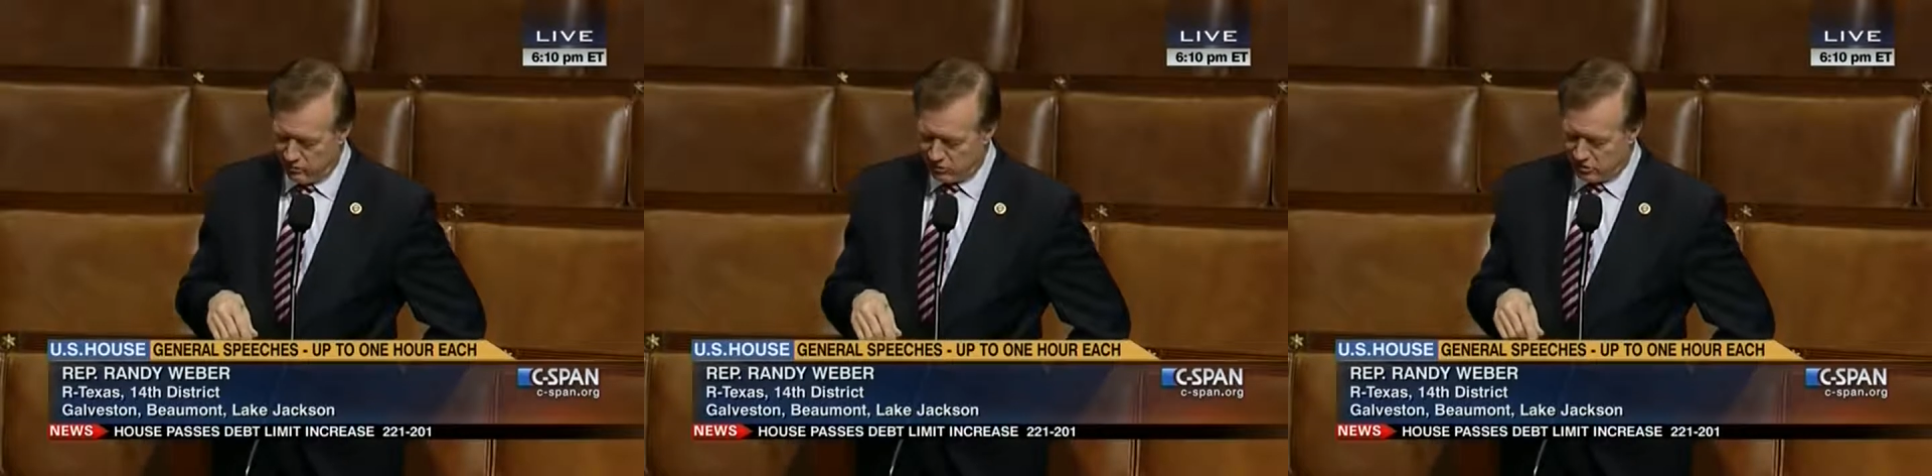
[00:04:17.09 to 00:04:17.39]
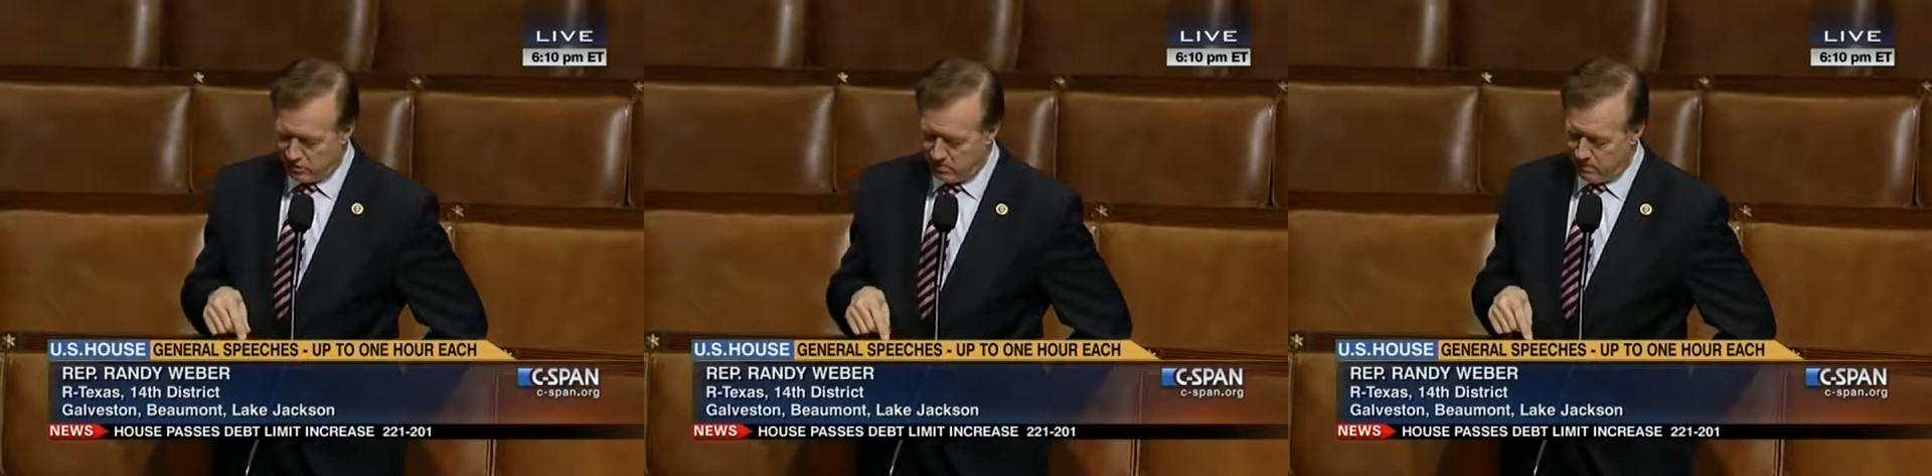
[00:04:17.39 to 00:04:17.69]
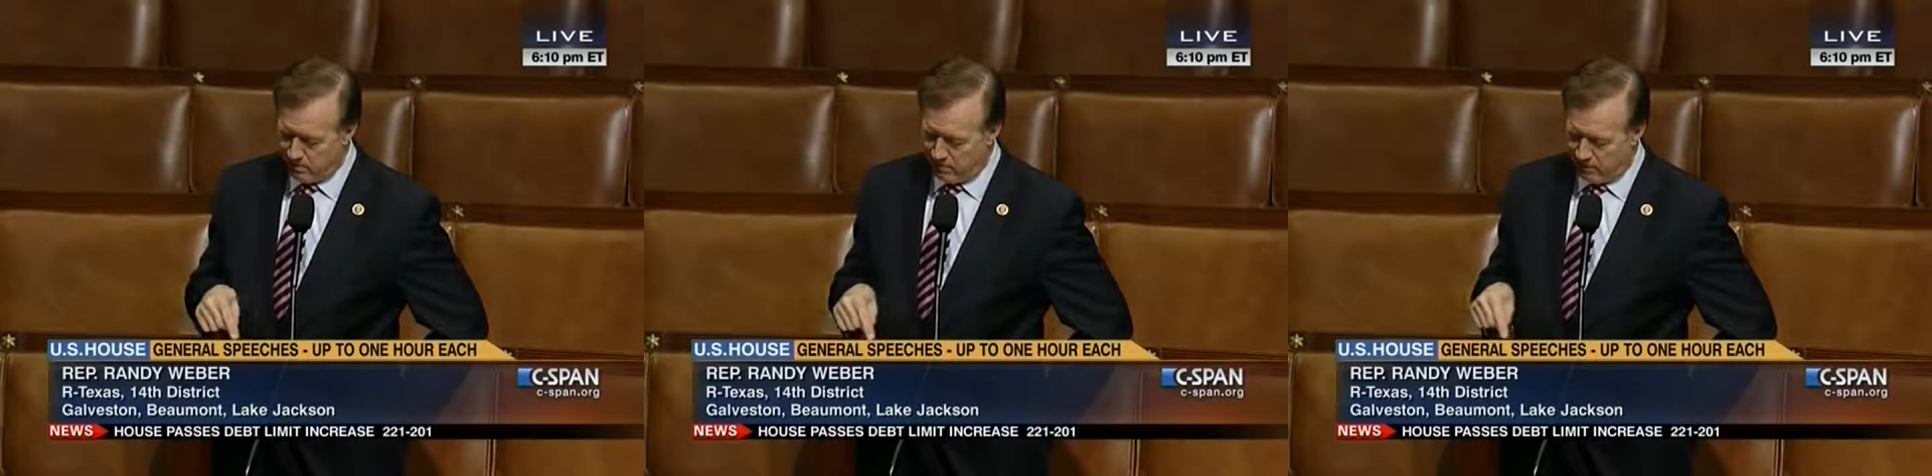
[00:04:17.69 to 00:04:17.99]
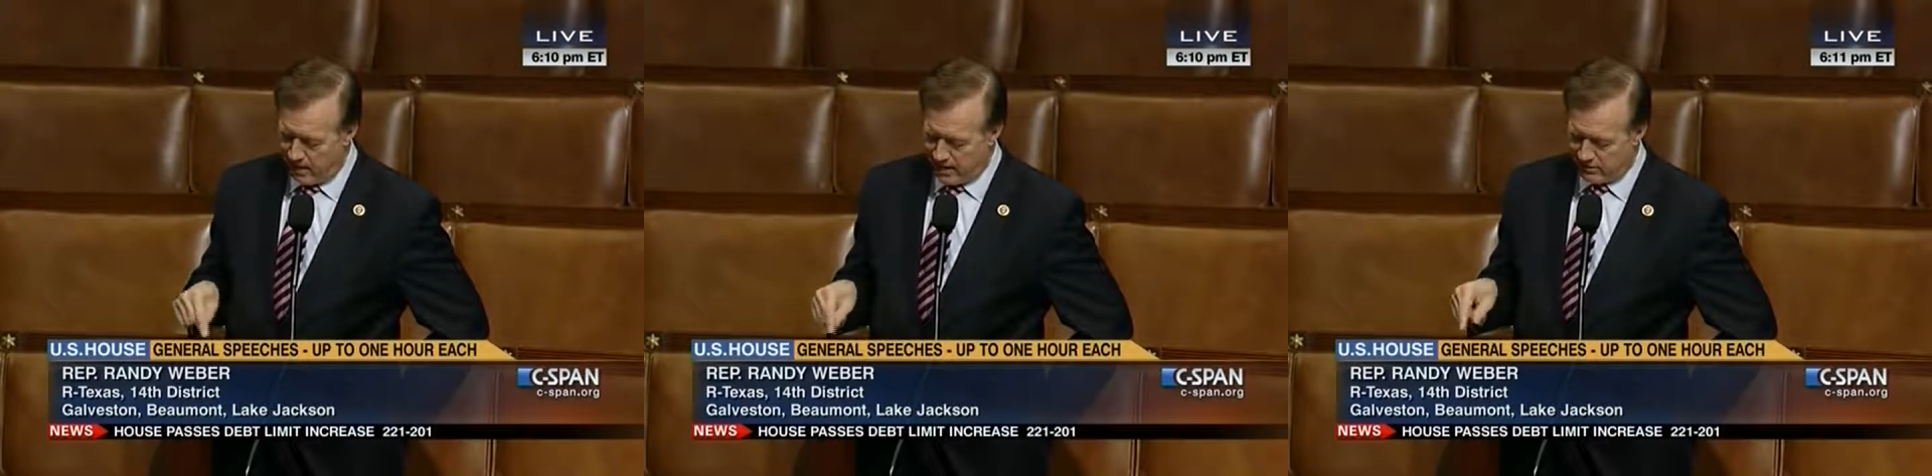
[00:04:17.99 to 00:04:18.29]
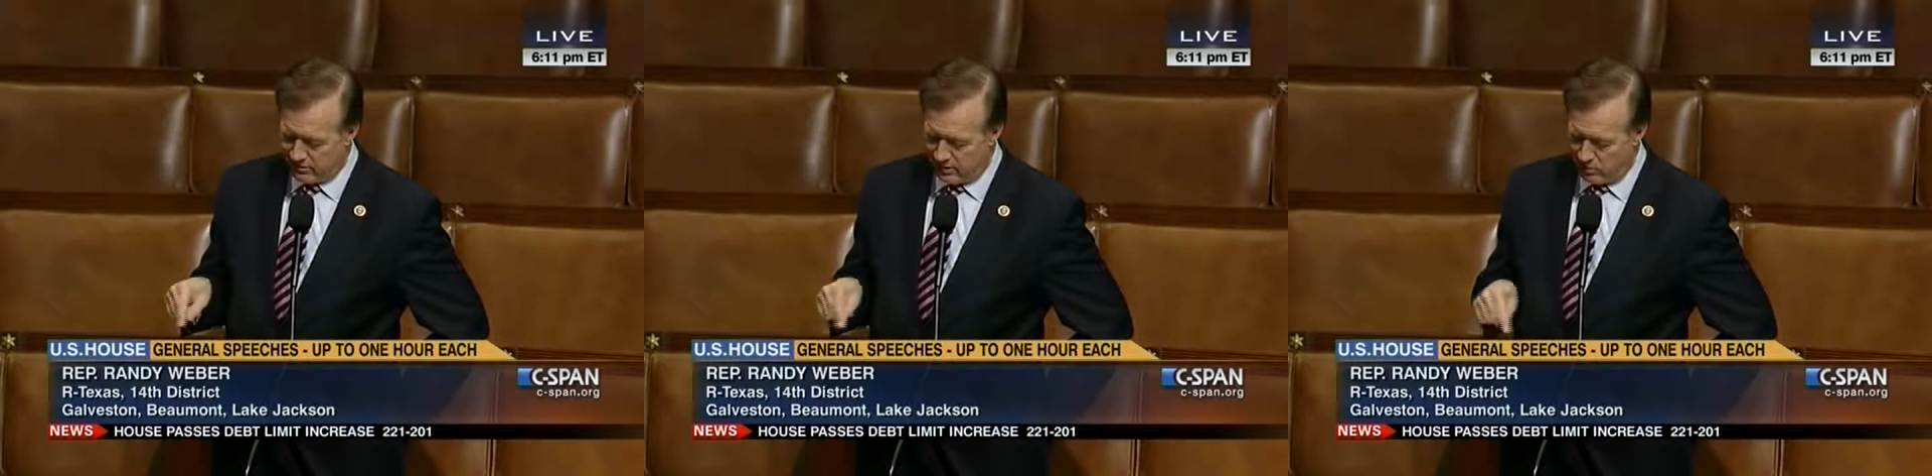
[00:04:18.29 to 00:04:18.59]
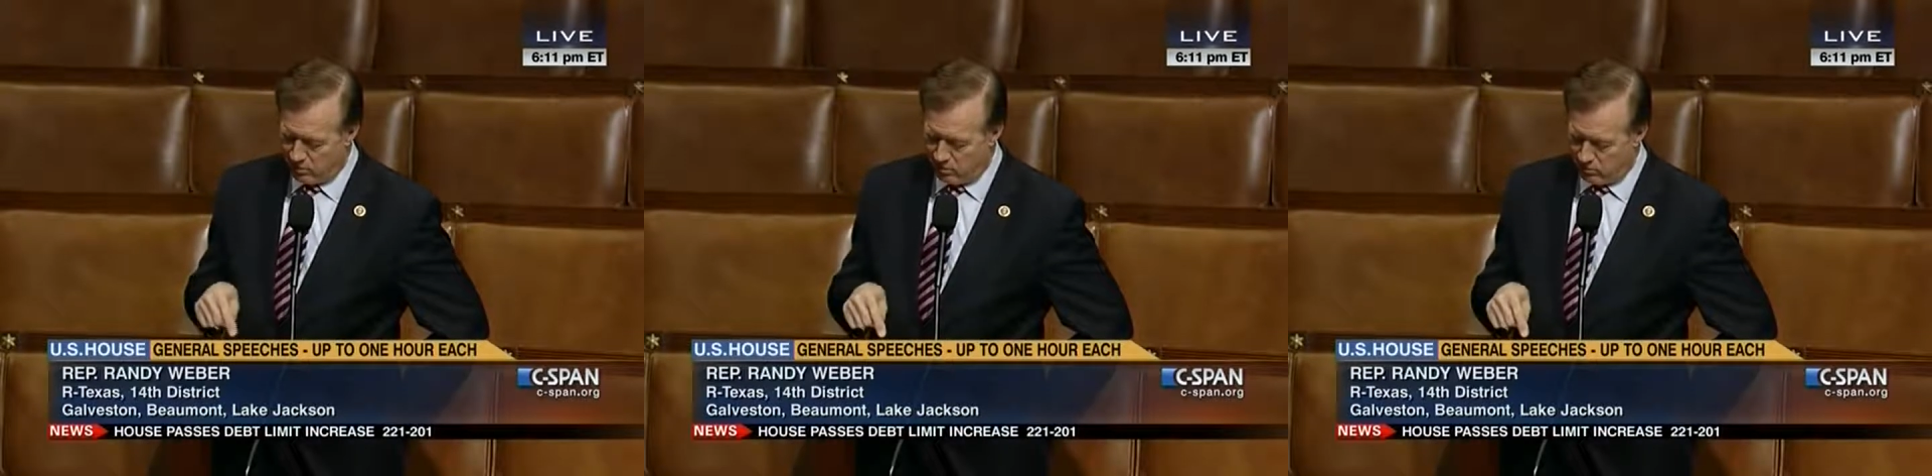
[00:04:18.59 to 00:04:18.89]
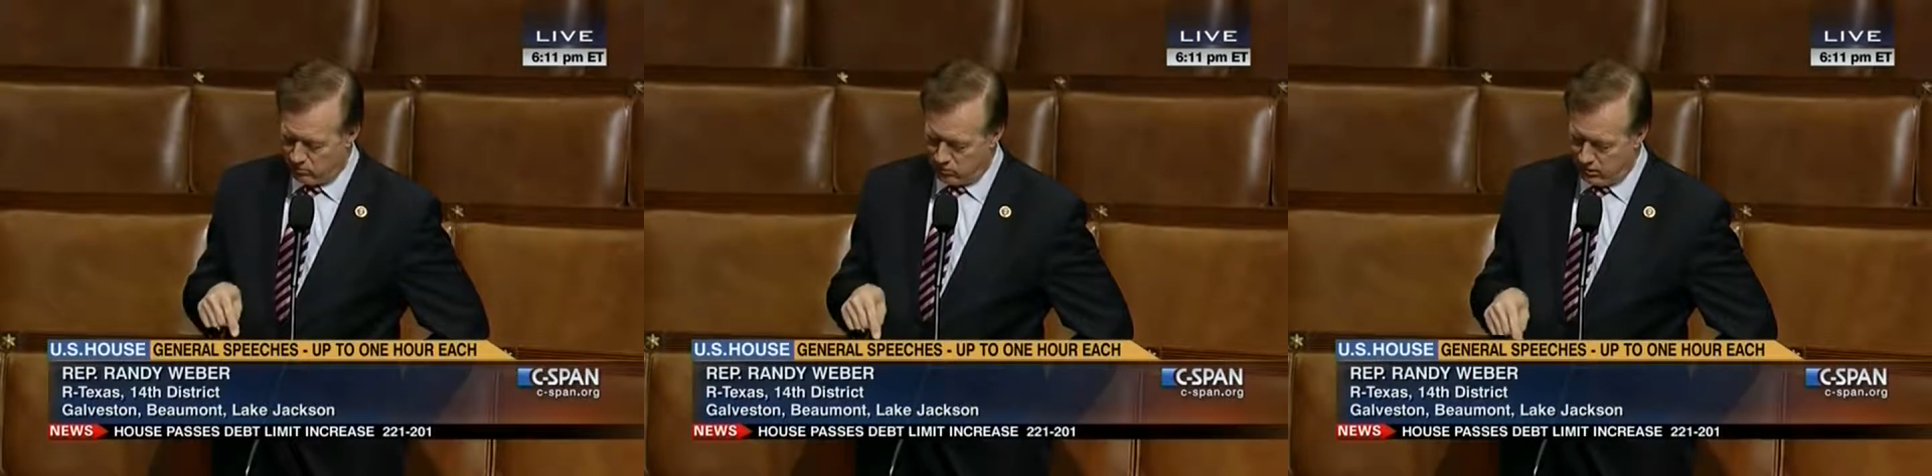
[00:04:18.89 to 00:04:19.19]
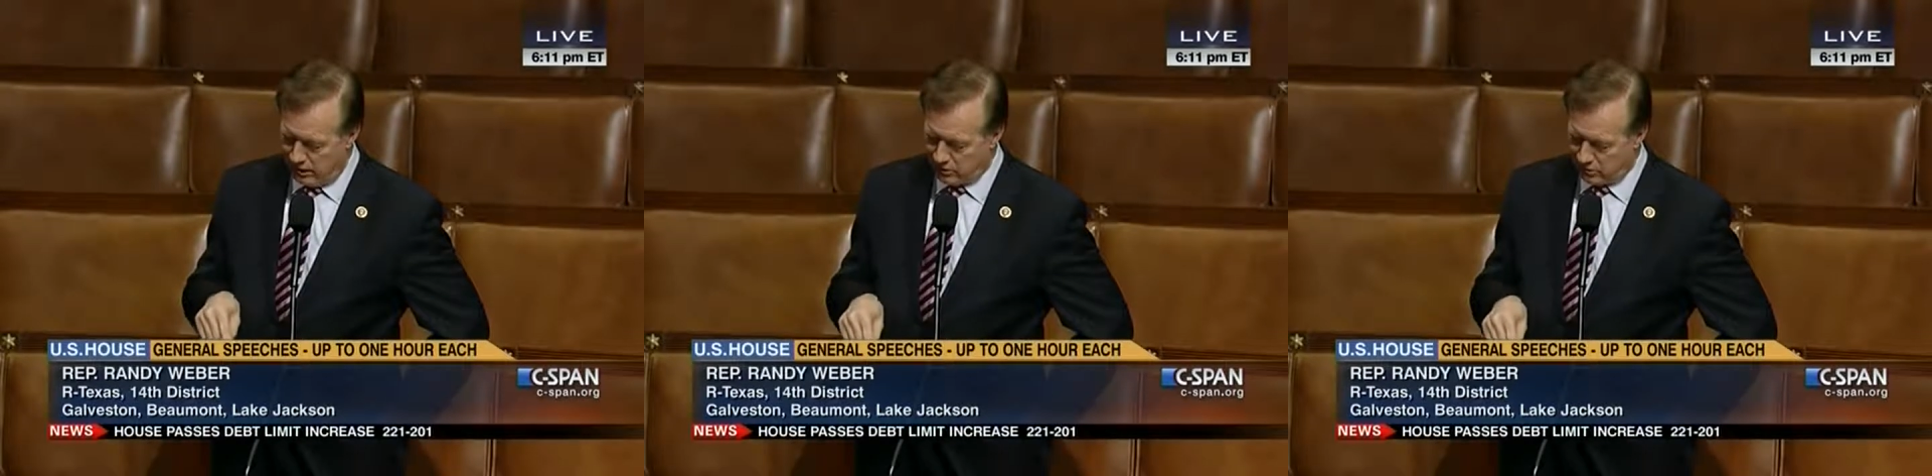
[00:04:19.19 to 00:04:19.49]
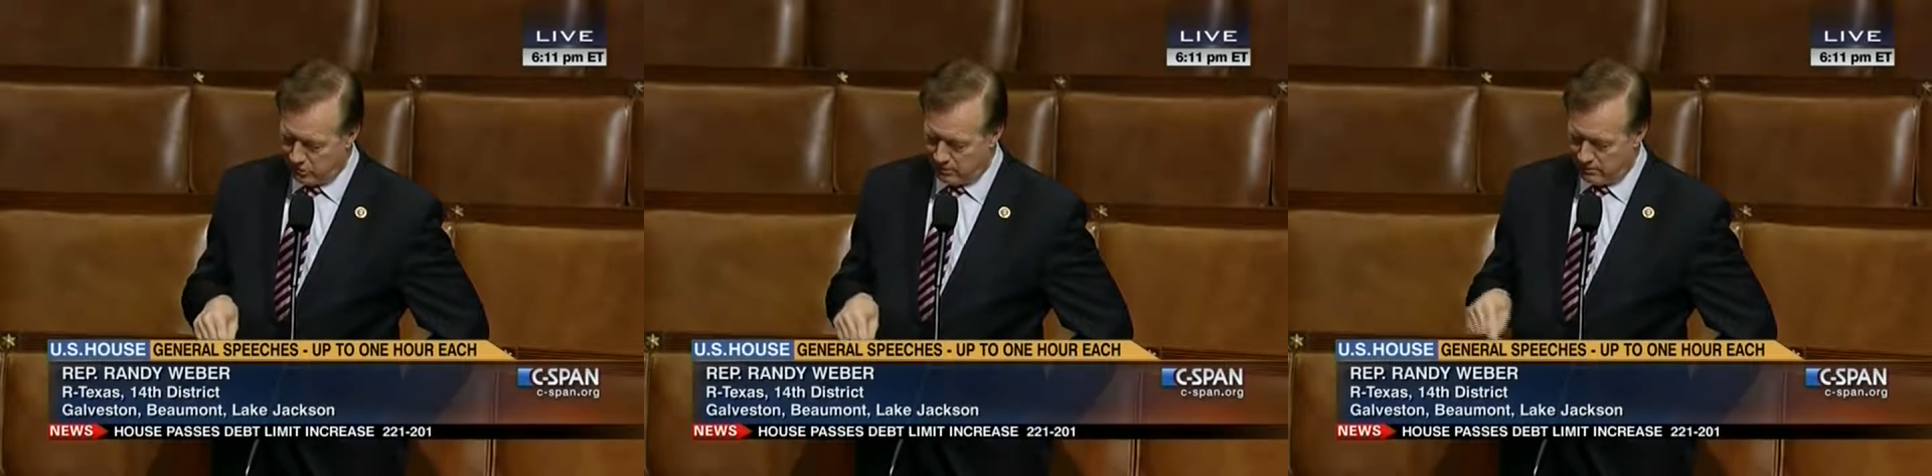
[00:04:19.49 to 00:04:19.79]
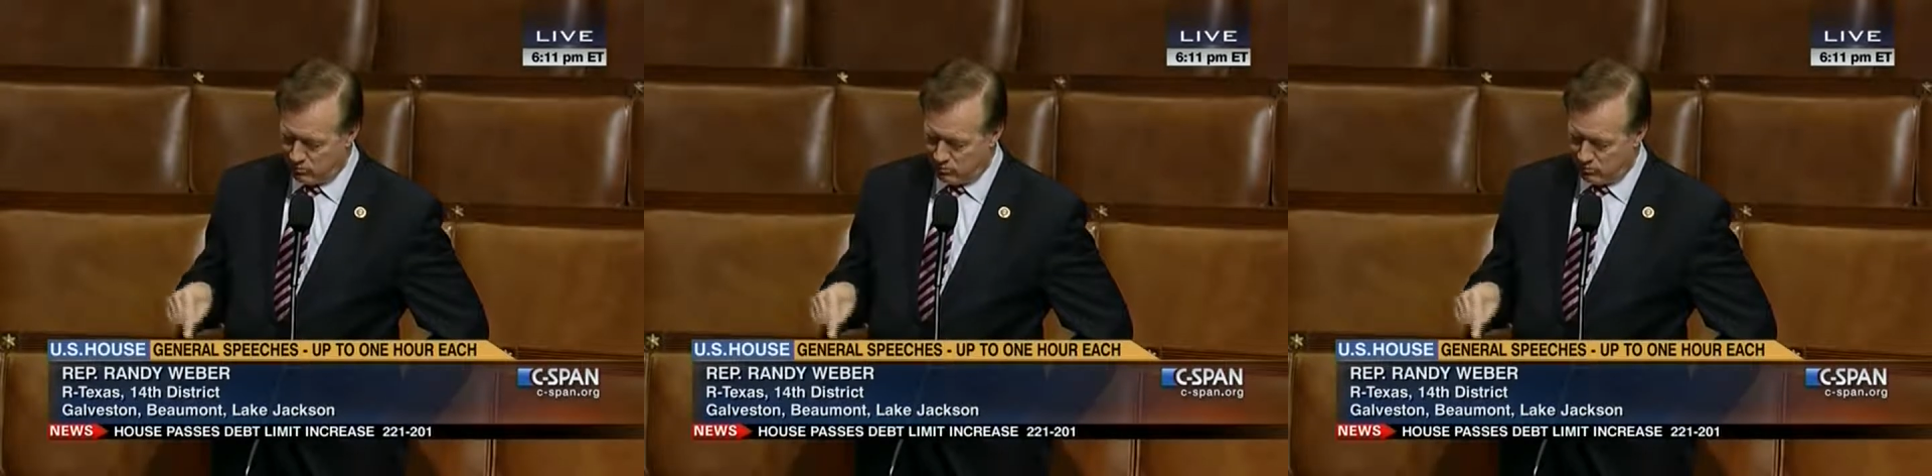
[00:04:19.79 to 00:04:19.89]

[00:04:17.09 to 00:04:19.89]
which simply provides that a relationship